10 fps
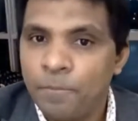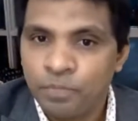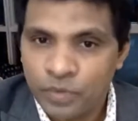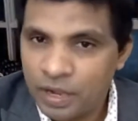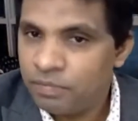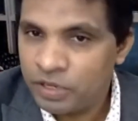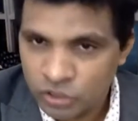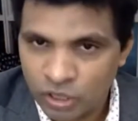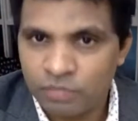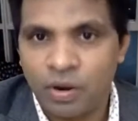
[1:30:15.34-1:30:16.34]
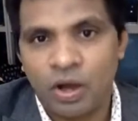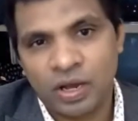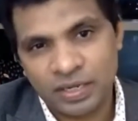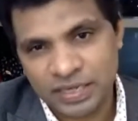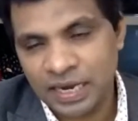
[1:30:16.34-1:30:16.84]
And based on a blog
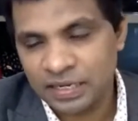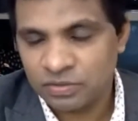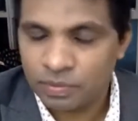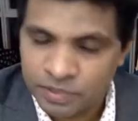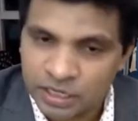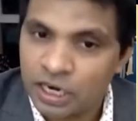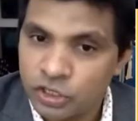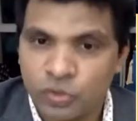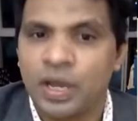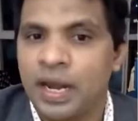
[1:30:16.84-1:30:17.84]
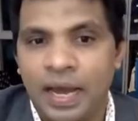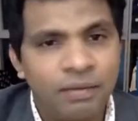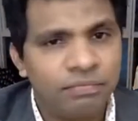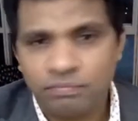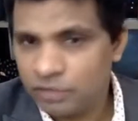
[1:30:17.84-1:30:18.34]
or a statistics website also you can
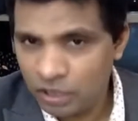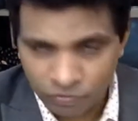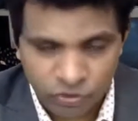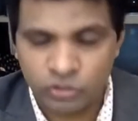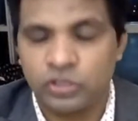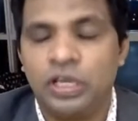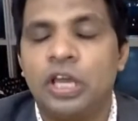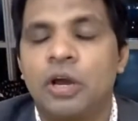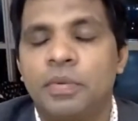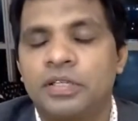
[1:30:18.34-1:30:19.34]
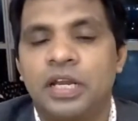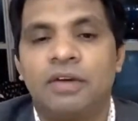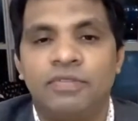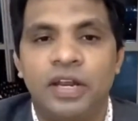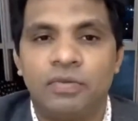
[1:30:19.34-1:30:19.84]
have. Of course, e-commerce and
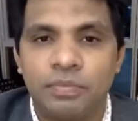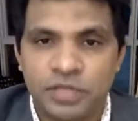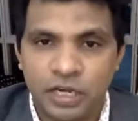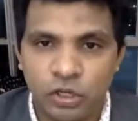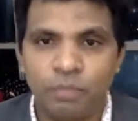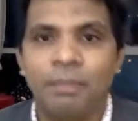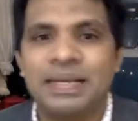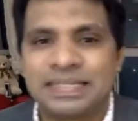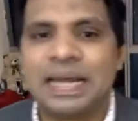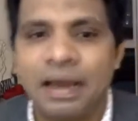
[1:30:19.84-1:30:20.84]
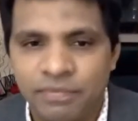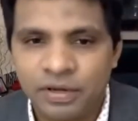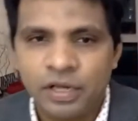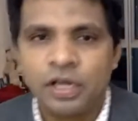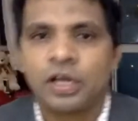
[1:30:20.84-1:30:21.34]
affiliate website, you must have
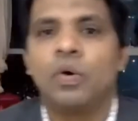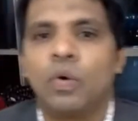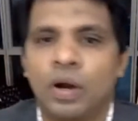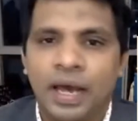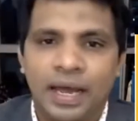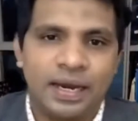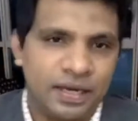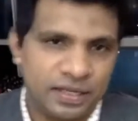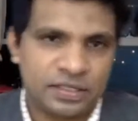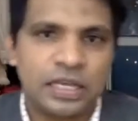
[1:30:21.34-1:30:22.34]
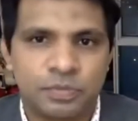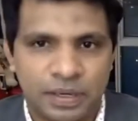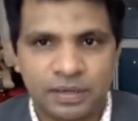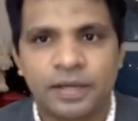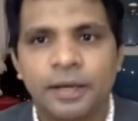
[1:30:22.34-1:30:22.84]
Google Analytics as well.
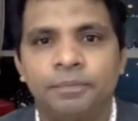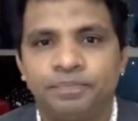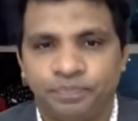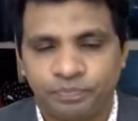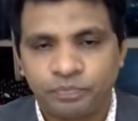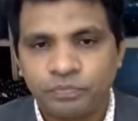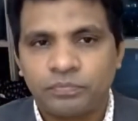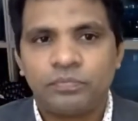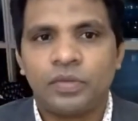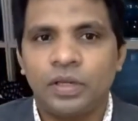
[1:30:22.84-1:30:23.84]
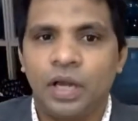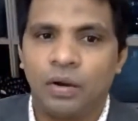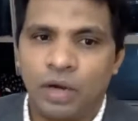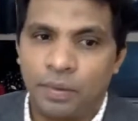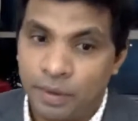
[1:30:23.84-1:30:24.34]
Okay.
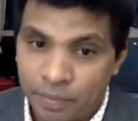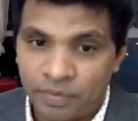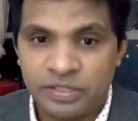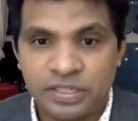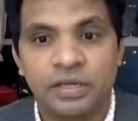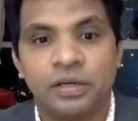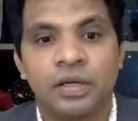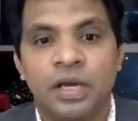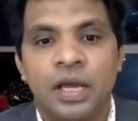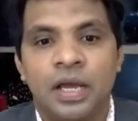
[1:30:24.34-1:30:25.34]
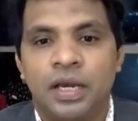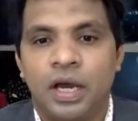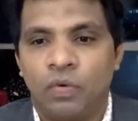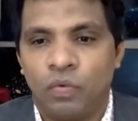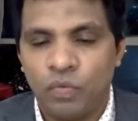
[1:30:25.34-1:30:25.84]
Now, how many people are visiting you?
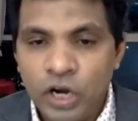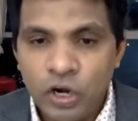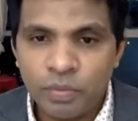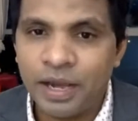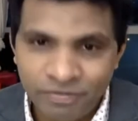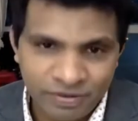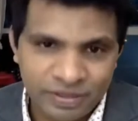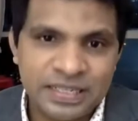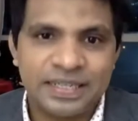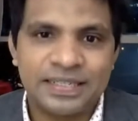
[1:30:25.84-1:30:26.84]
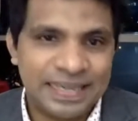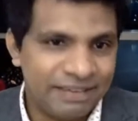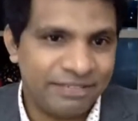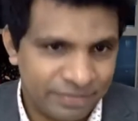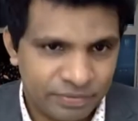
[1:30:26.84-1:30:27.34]
Now, where do my visitors
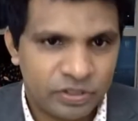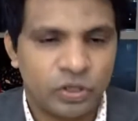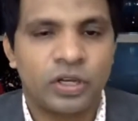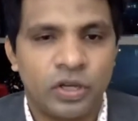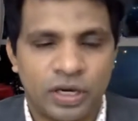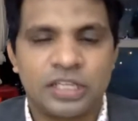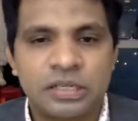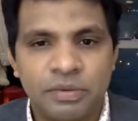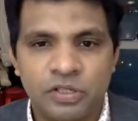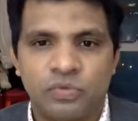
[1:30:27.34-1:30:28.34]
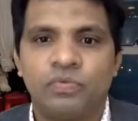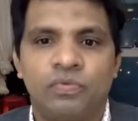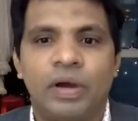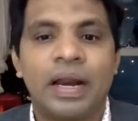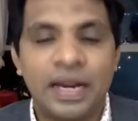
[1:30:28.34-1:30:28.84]
live? So if your customers,
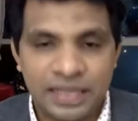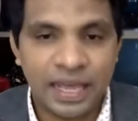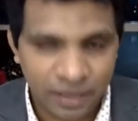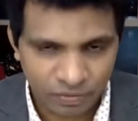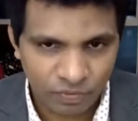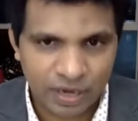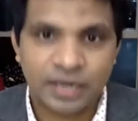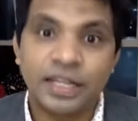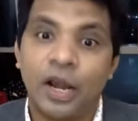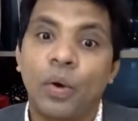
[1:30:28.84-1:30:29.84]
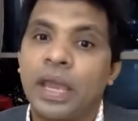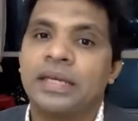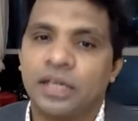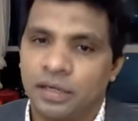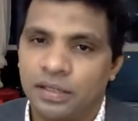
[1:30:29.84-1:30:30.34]
where are they? Where are they
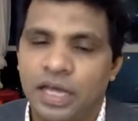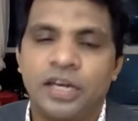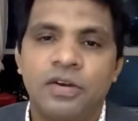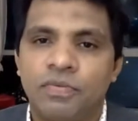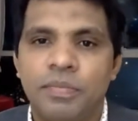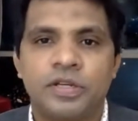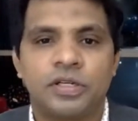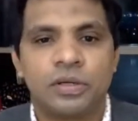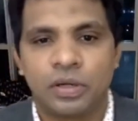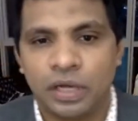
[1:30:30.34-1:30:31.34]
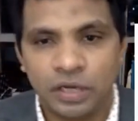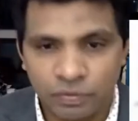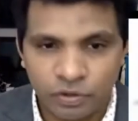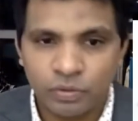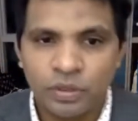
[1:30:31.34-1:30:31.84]
located? That information can
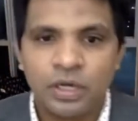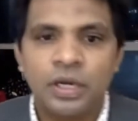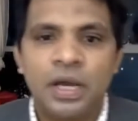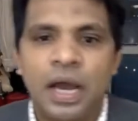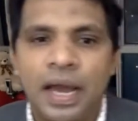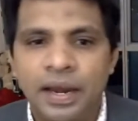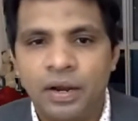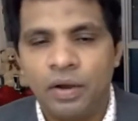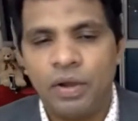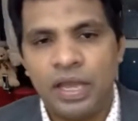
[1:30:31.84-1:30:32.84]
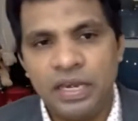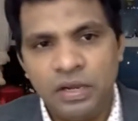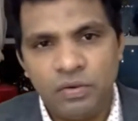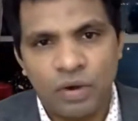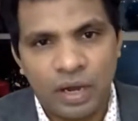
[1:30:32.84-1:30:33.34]
give you. And
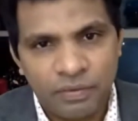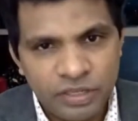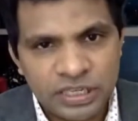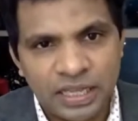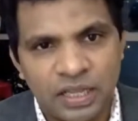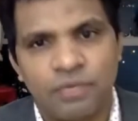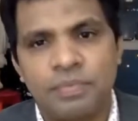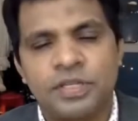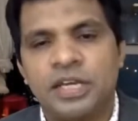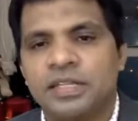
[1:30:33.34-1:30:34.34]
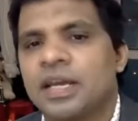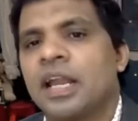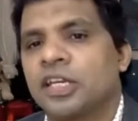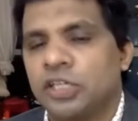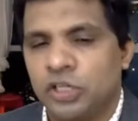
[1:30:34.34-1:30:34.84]
which other website is
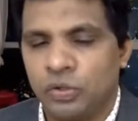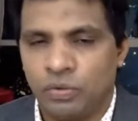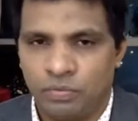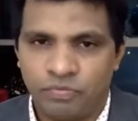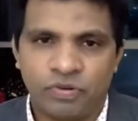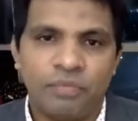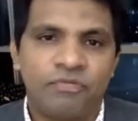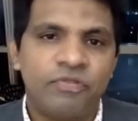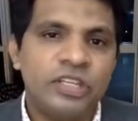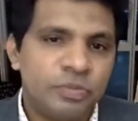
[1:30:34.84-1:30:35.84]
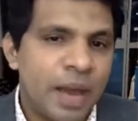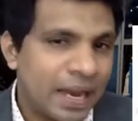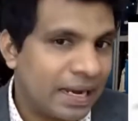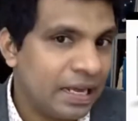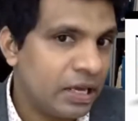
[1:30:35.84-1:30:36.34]
connecting to you? From which
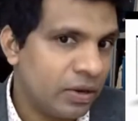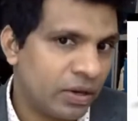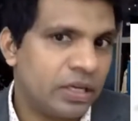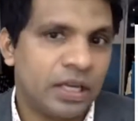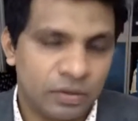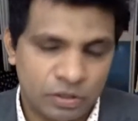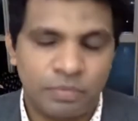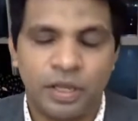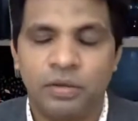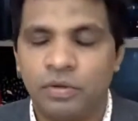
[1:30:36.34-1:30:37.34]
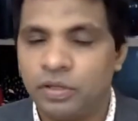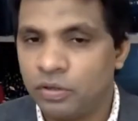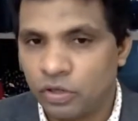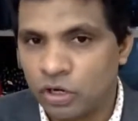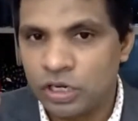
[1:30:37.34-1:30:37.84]
backlink you're getting? Sometimes we
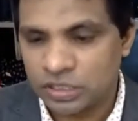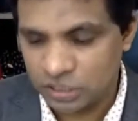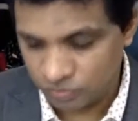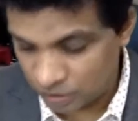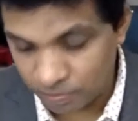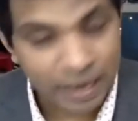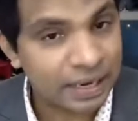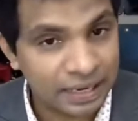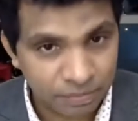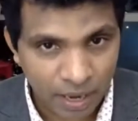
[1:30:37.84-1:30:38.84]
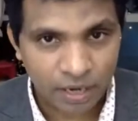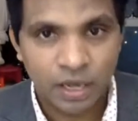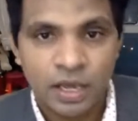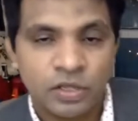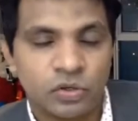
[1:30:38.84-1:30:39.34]
discuss in the backlink part.
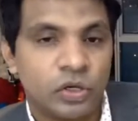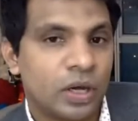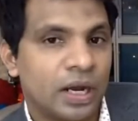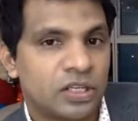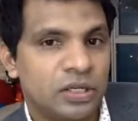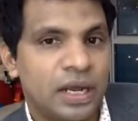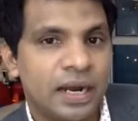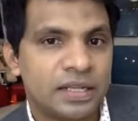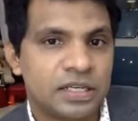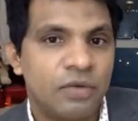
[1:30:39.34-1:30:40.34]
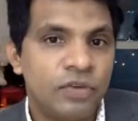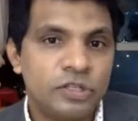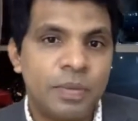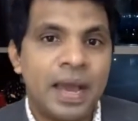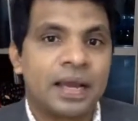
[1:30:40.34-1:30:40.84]
So you can actually understand
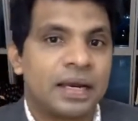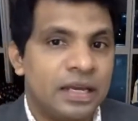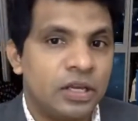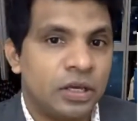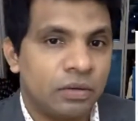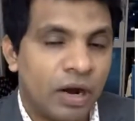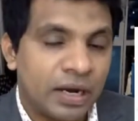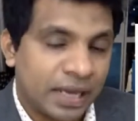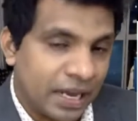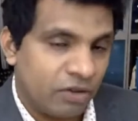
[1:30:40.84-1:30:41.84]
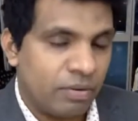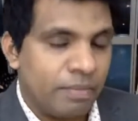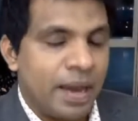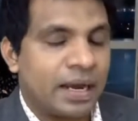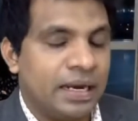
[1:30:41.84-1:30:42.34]
which backlink, what kind of a
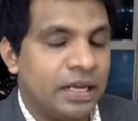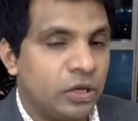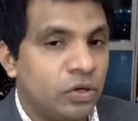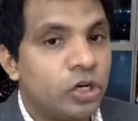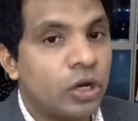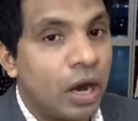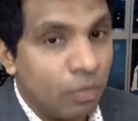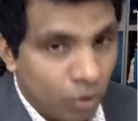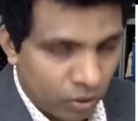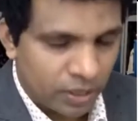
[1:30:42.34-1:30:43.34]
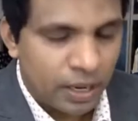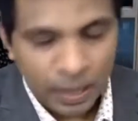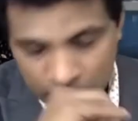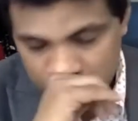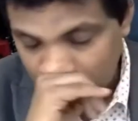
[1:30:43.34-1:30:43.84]
backlink you need to have more.
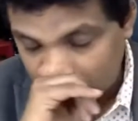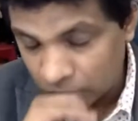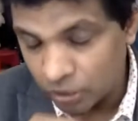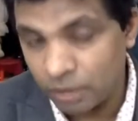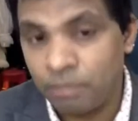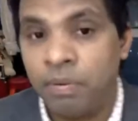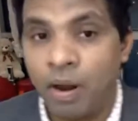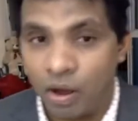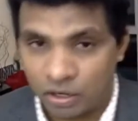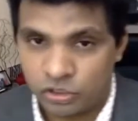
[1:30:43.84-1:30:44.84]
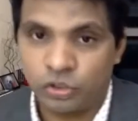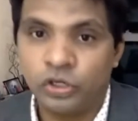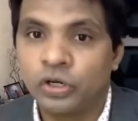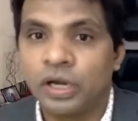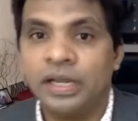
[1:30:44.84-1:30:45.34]
Sometimes you get a blog, so
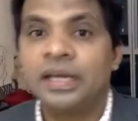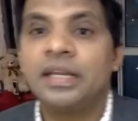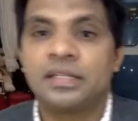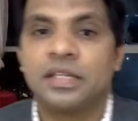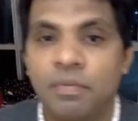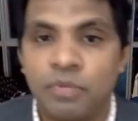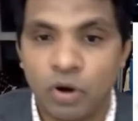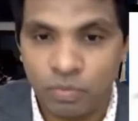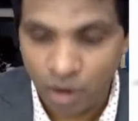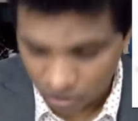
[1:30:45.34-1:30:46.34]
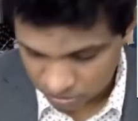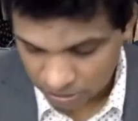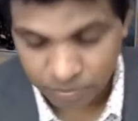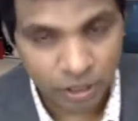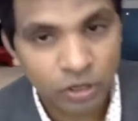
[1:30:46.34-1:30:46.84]
you can increase the number of blogs.
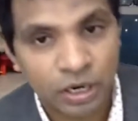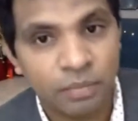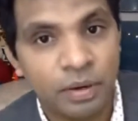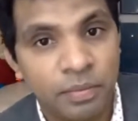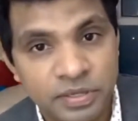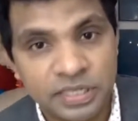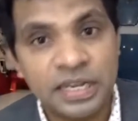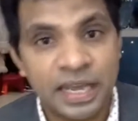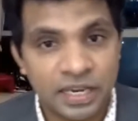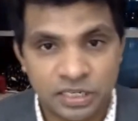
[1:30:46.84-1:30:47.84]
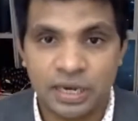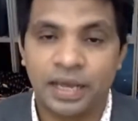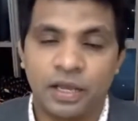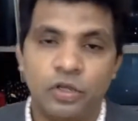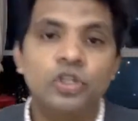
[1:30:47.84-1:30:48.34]
Sometimes you get a maybe syndication, like
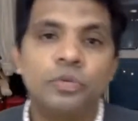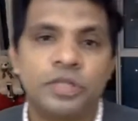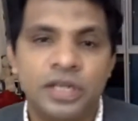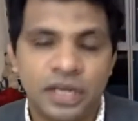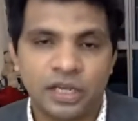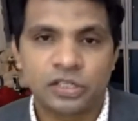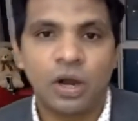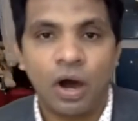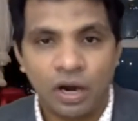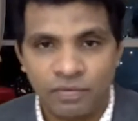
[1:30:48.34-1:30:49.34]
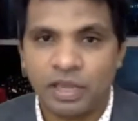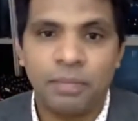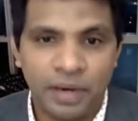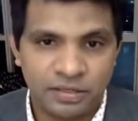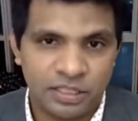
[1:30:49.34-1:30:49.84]
a YouTube syndication or
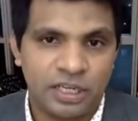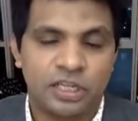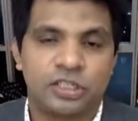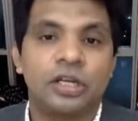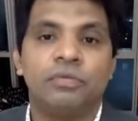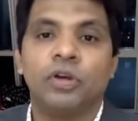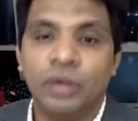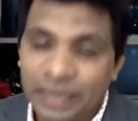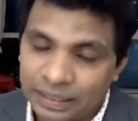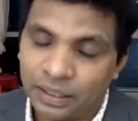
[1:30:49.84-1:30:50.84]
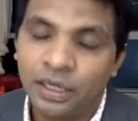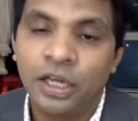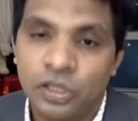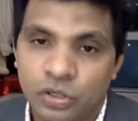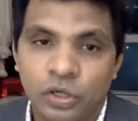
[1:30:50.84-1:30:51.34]
Wikipedia syndication, giving you a link,
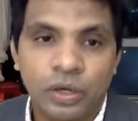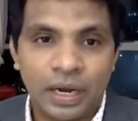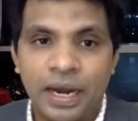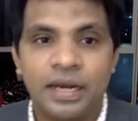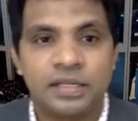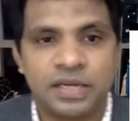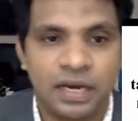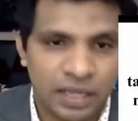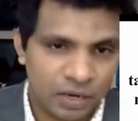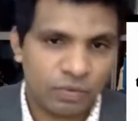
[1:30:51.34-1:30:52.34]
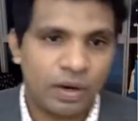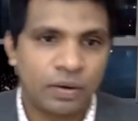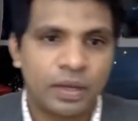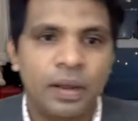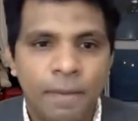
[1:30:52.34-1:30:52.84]
so you can understand that. Okay,